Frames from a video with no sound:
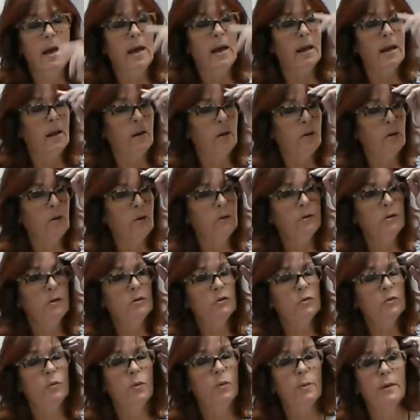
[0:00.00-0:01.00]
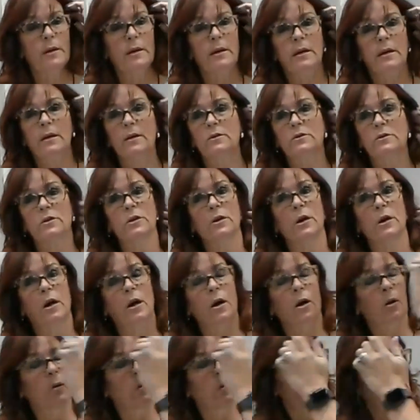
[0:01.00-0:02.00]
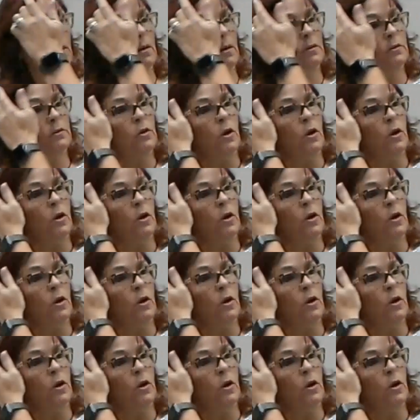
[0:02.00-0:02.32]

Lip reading: And I heard this woman years ago